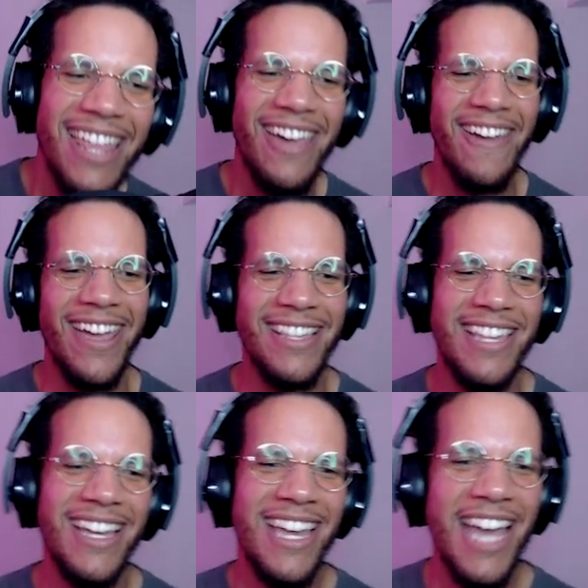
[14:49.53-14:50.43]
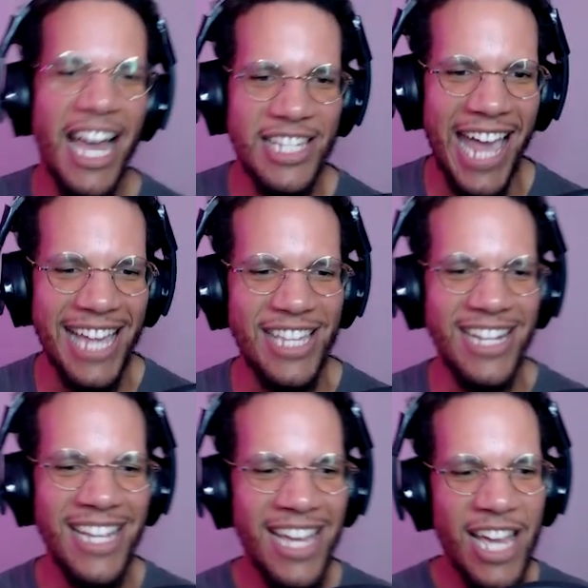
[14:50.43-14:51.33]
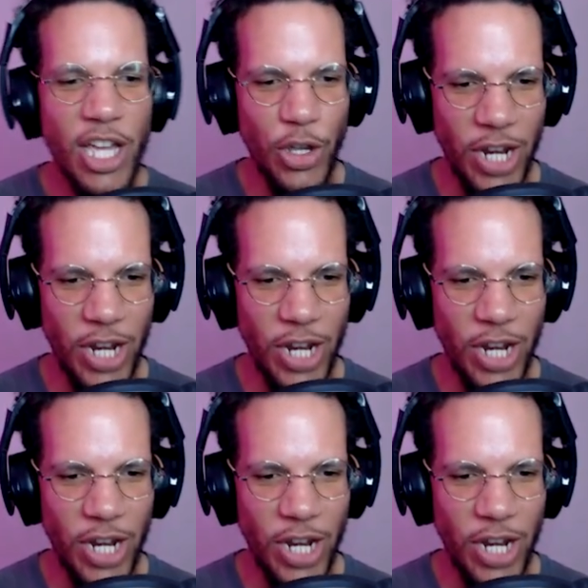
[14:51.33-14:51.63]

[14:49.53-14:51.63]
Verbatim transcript: there he is! Assassin! You